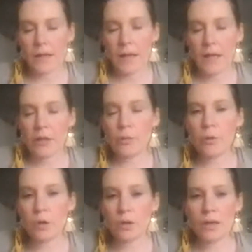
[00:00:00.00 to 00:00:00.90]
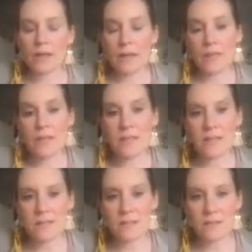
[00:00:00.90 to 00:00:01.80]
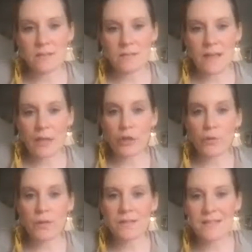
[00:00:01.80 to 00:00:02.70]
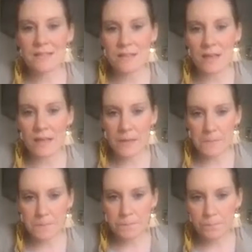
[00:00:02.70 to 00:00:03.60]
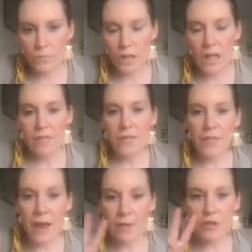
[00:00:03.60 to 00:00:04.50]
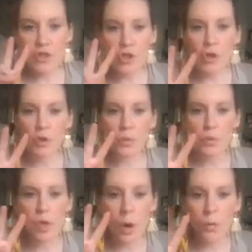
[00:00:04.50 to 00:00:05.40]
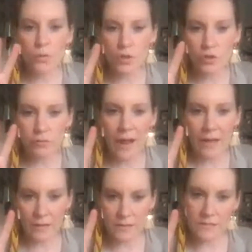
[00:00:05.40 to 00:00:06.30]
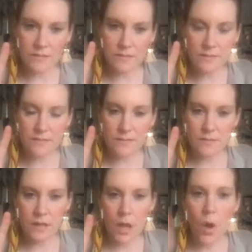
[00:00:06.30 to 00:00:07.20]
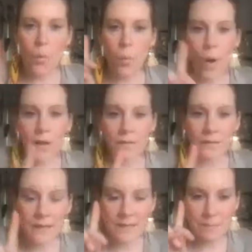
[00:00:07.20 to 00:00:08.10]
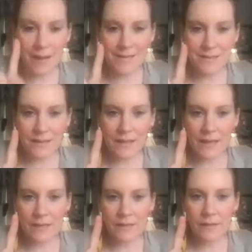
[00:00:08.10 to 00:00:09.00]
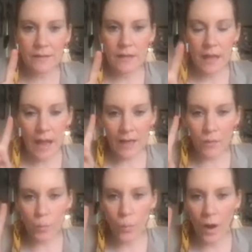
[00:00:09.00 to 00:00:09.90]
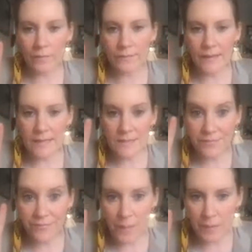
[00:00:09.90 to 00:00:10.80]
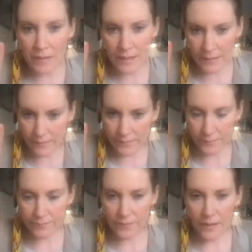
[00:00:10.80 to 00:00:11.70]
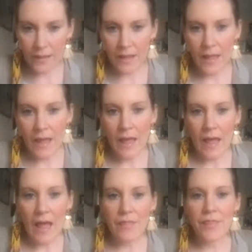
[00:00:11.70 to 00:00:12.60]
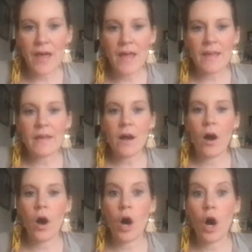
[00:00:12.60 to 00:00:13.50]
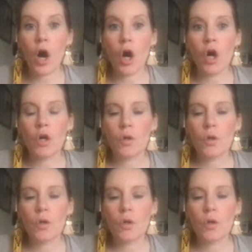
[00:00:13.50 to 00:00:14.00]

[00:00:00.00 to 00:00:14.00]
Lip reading: And you look in the distance and you can see that there are two golden dragons. One is masculine and one is feminine. And they are